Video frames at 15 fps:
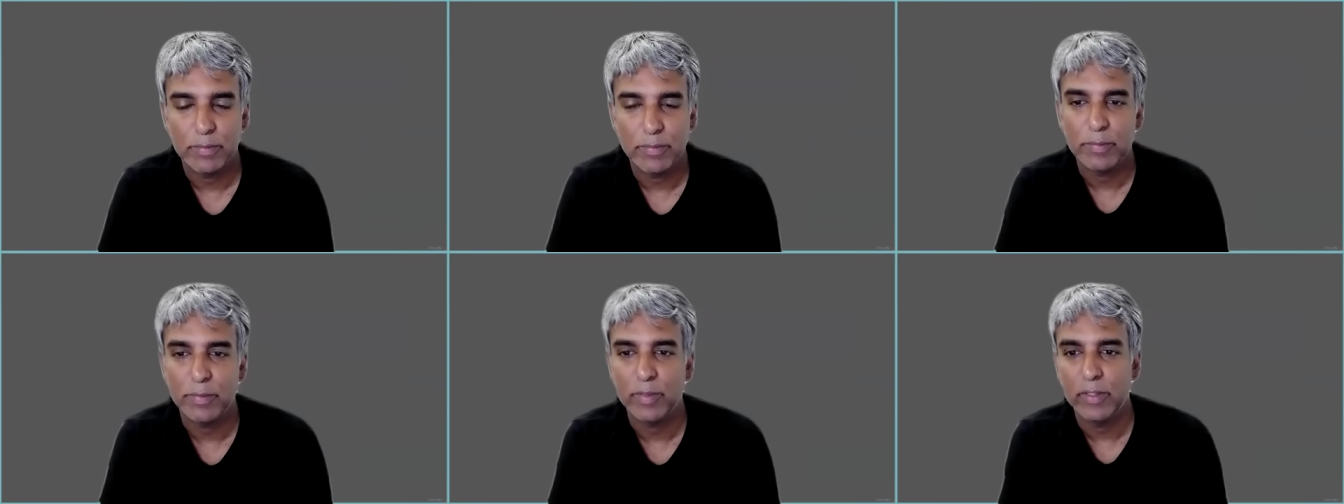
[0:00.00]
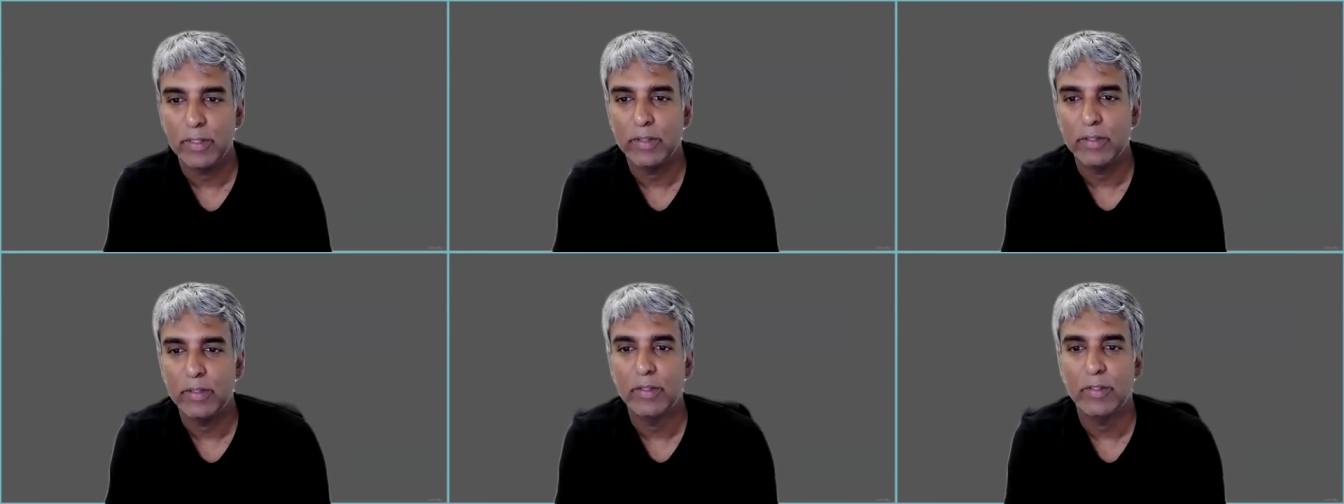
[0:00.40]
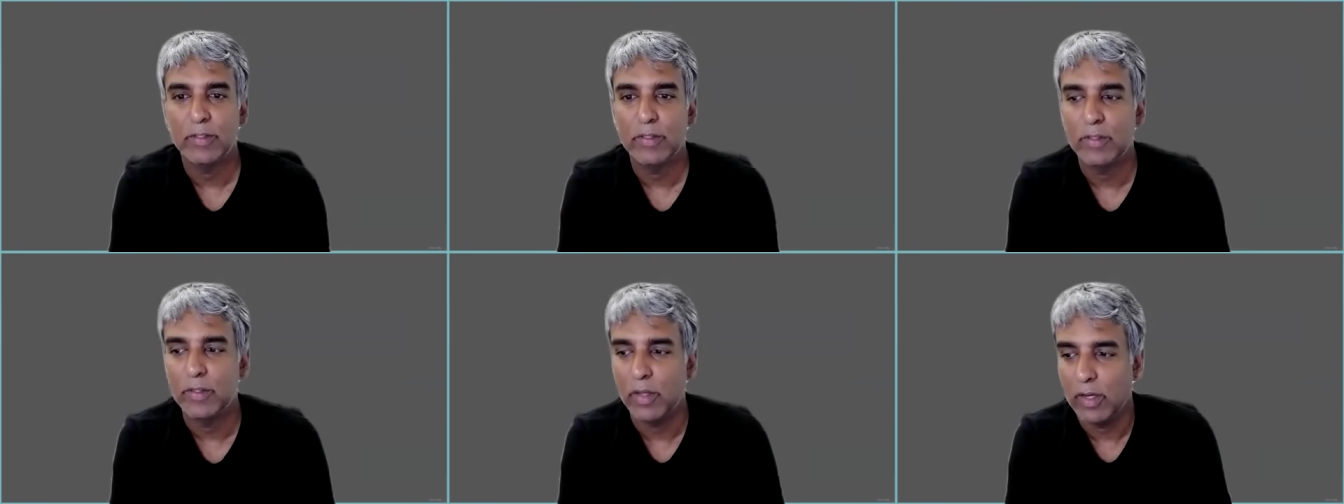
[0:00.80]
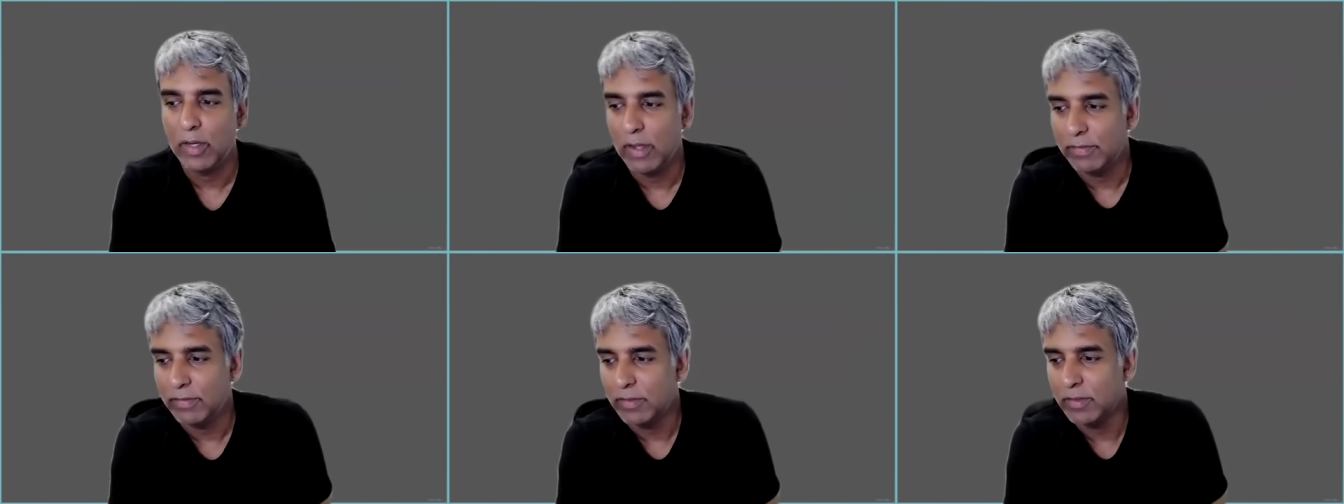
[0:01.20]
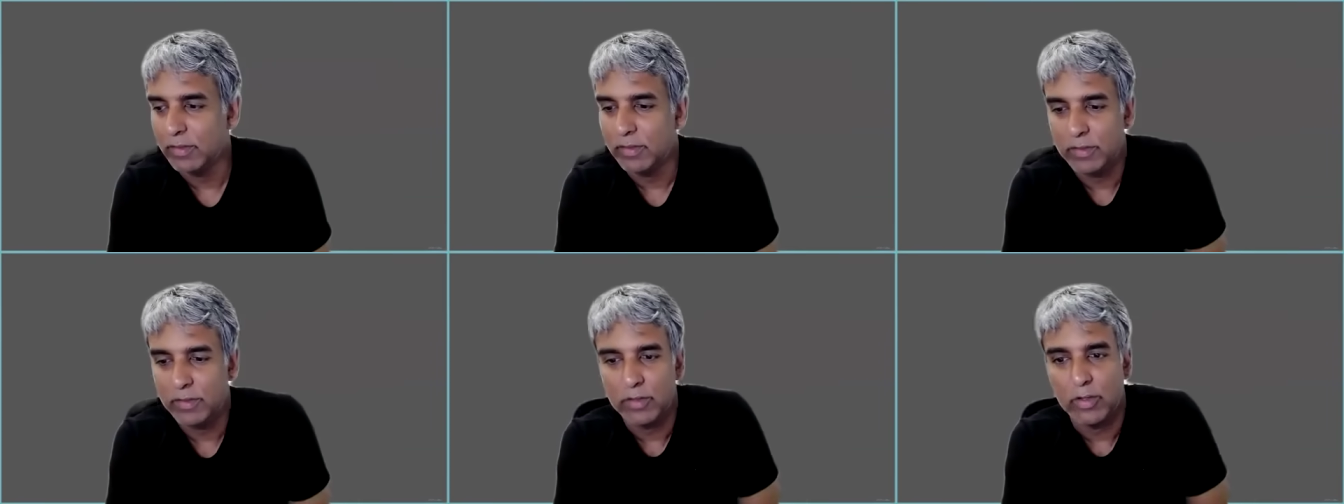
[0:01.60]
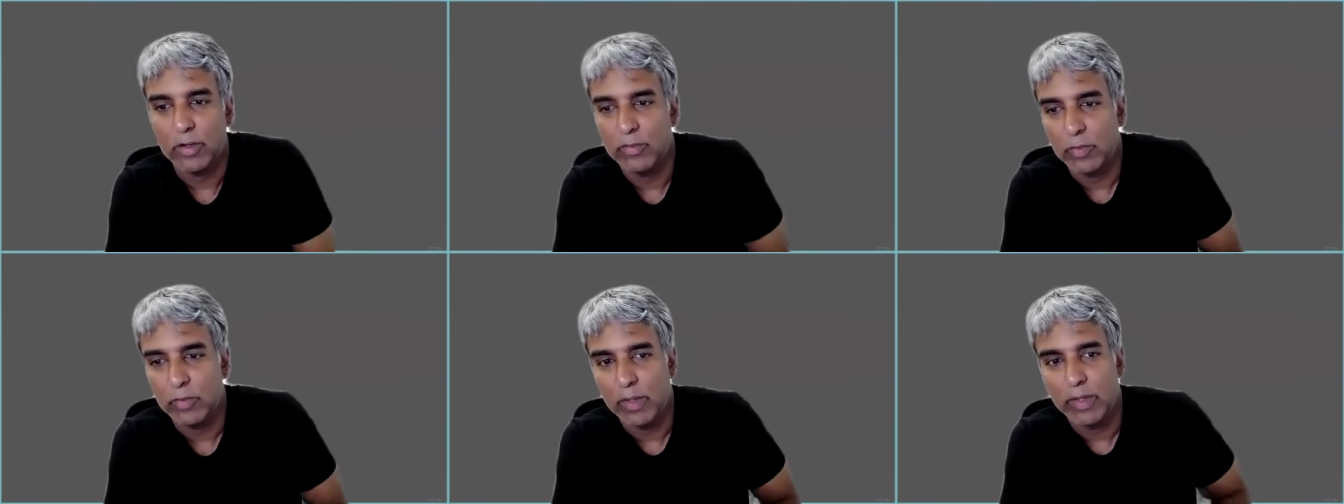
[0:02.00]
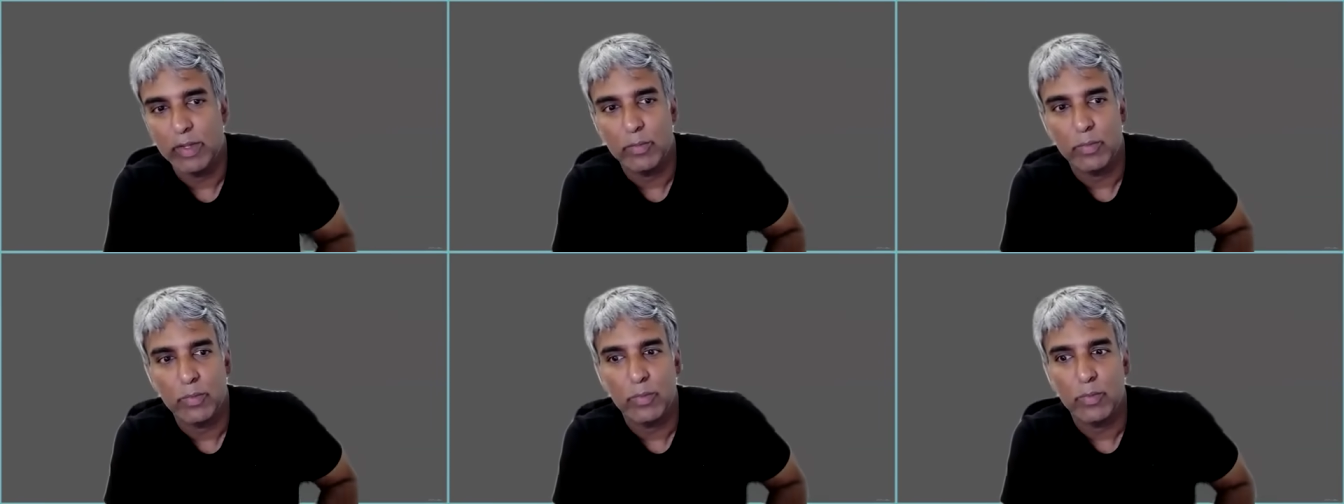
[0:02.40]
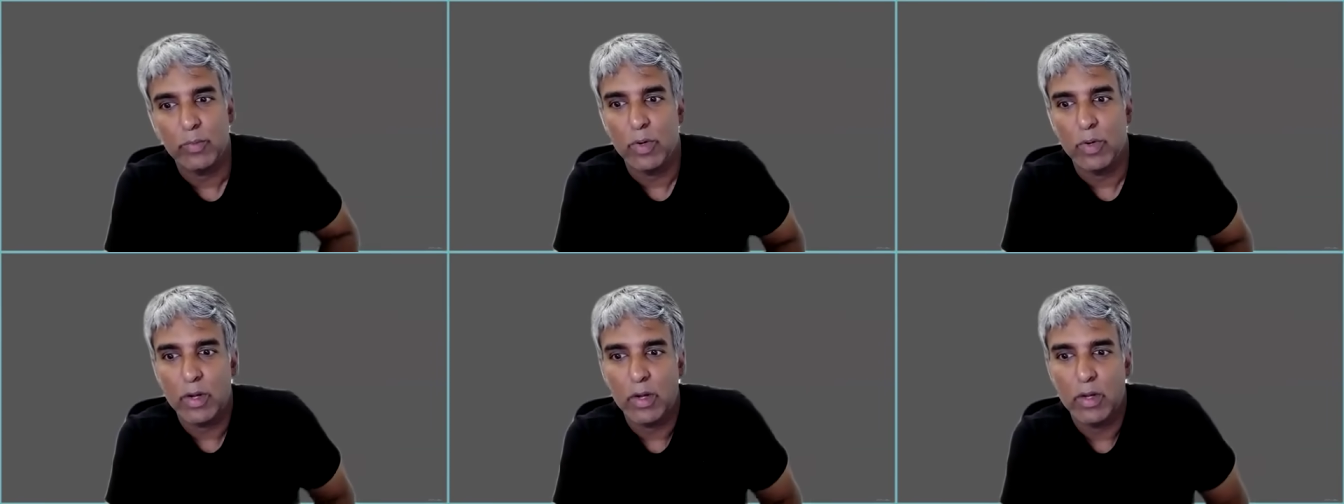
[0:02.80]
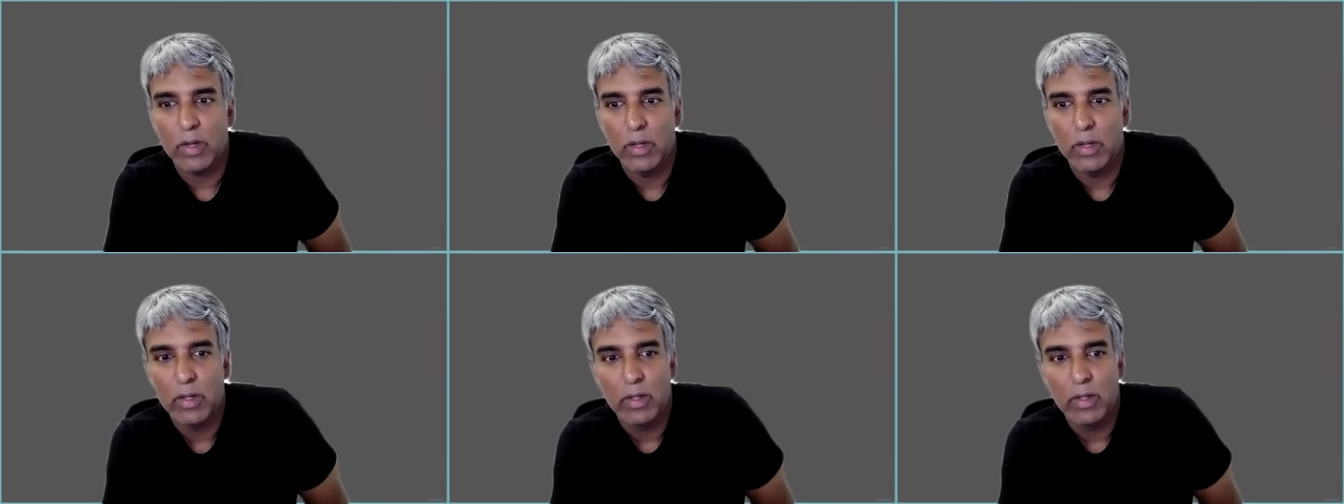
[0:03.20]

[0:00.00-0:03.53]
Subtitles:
people need not have to starve while they work